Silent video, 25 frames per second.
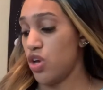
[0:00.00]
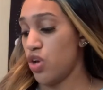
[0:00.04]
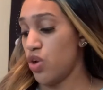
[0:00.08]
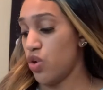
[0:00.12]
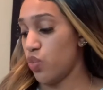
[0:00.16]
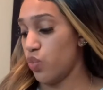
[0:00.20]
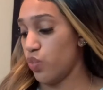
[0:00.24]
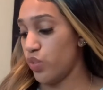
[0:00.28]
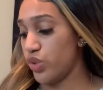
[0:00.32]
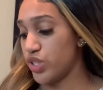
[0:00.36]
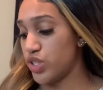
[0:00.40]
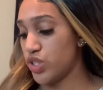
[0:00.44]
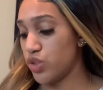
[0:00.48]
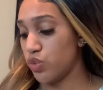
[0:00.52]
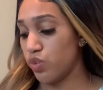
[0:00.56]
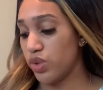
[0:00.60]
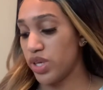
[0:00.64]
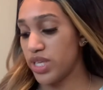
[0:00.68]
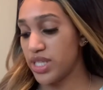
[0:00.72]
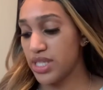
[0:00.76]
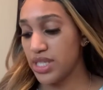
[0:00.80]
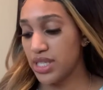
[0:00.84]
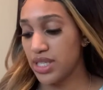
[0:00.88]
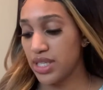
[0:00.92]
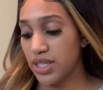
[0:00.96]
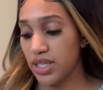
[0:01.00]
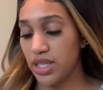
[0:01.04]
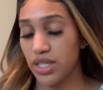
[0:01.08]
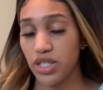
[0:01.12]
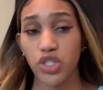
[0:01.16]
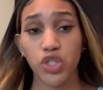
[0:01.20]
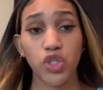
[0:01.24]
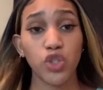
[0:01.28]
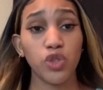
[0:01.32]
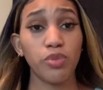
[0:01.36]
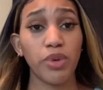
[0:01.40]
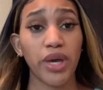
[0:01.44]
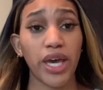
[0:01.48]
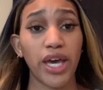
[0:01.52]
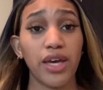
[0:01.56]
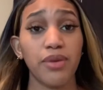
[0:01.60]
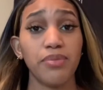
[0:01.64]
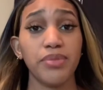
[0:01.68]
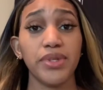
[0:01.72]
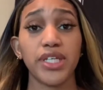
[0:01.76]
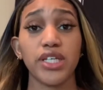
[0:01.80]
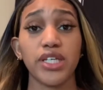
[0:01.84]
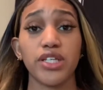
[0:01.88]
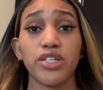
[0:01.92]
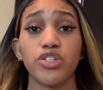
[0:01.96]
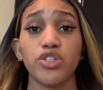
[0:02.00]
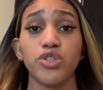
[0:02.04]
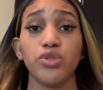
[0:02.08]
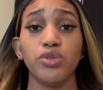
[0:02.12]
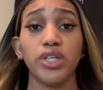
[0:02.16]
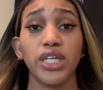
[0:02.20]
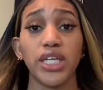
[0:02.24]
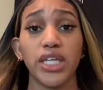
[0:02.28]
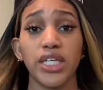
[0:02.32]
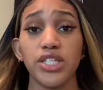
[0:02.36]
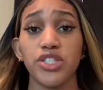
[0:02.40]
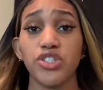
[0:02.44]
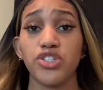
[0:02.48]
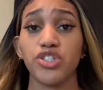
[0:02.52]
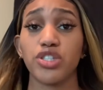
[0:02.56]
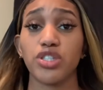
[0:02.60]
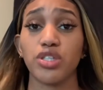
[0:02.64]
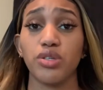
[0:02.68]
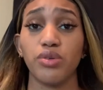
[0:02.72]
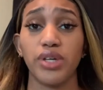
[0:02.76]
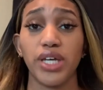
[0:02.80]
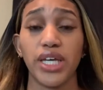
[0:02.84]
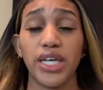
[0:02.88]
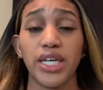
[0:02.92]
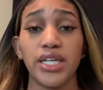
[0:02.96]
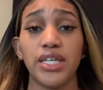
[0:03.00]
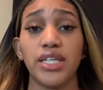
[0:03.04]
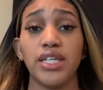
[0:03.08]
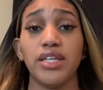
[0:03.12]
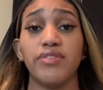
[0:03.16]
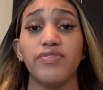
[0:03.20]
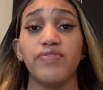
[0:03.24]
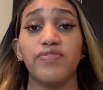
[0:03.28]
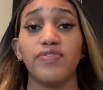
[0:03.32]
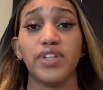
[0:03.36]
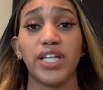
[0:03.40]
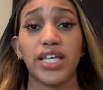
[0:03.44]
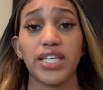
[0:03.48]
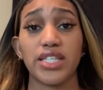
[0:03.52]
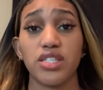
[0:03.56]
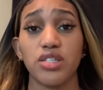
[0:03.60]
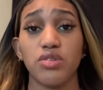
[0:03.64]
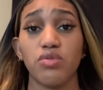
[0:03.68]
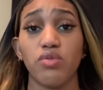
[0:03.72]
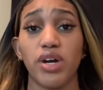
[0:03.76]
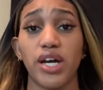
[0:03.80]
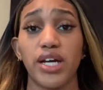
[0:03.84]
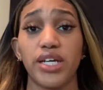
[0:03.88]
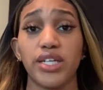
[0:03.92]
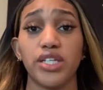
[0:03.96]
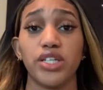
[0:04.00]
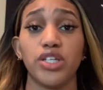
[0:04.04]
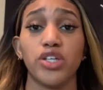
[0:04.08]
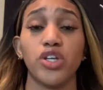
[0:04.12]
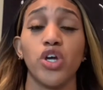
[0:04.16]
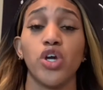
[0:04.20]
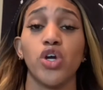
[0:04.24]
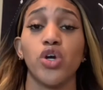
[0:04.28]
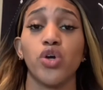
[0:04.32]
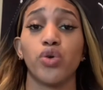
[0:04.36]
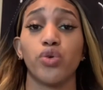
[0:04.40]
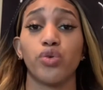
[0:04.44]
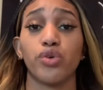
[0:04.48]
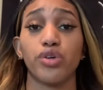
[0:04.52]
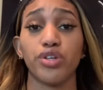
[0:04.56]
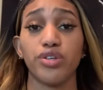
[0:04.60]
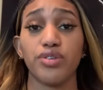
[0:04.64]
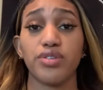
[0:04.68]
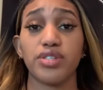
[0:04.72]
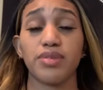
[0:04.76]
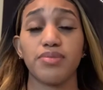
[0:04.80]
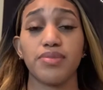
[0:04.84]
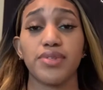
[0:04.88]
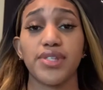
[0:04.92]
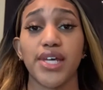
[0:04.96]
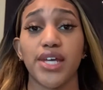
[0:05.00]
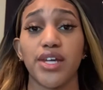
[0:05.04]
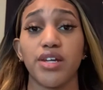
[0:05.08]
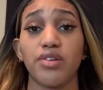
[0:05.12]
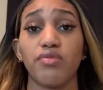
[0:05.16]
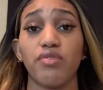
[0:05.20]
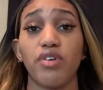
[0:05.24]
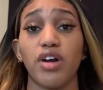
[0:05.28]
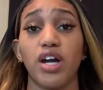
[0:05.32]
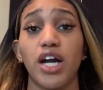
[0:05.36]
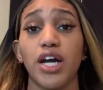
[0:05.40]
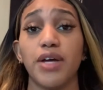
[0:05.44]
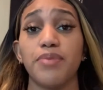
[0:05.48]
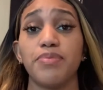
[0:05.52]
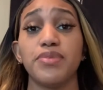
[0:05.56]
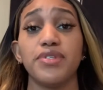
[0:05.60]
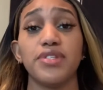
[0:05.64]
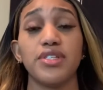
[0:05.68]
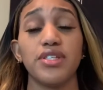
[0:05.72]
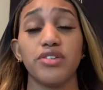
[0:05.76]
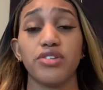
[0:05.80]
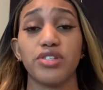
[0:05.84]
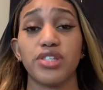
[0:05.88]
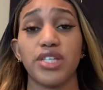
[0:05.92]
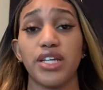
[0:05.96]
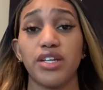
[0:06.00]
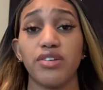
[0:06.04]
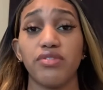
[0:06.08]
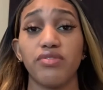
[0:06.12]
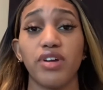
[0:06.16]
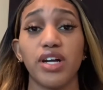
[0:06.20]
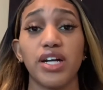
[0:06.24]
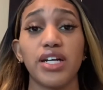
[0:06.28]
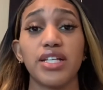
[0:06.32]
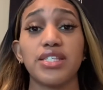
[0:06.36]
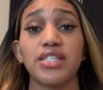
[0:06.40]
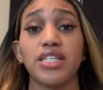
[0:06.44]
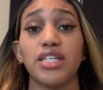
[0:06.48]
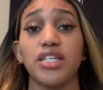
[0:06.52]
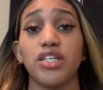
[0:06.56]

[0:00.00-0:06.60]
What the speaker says: which wasn't too bad because you can just go ahead and flexi rod it or use some setting rods and